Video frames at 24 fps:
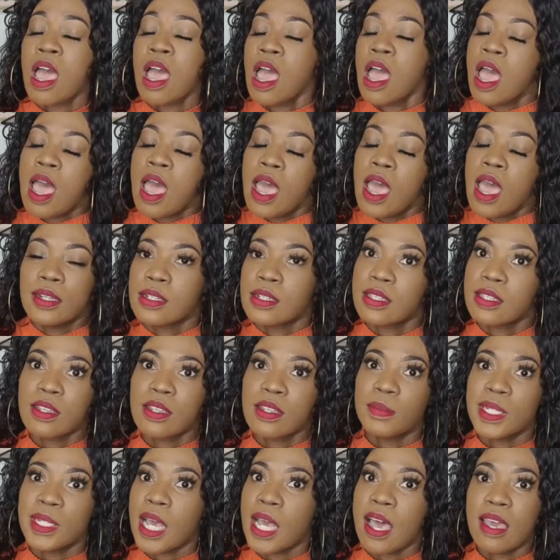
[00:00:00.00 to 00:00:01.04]

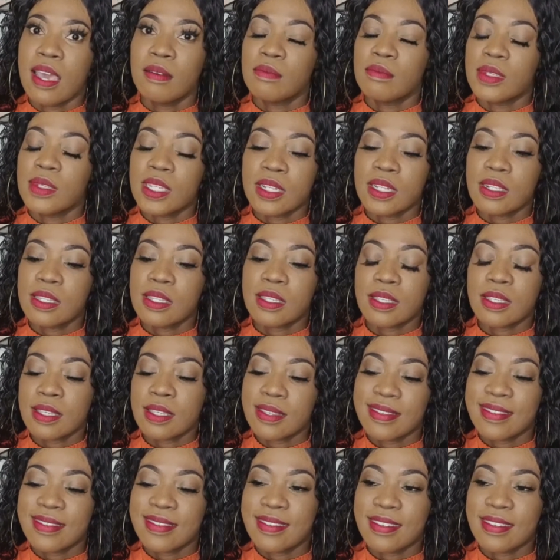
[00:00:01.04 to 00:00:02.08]
sometimes it's
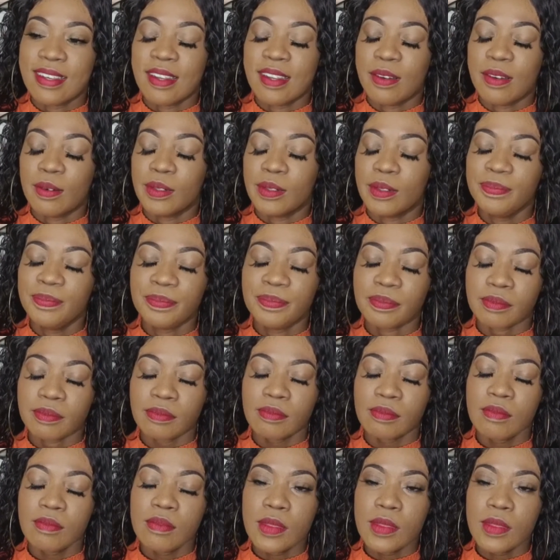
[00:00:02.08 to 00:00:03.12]

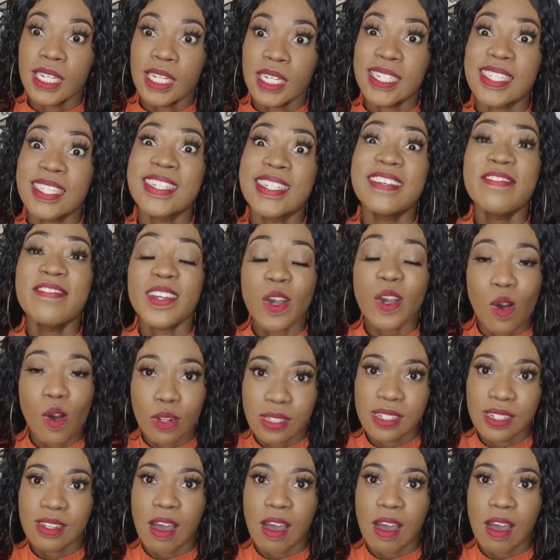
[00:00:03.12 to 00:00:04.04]
difficult to talk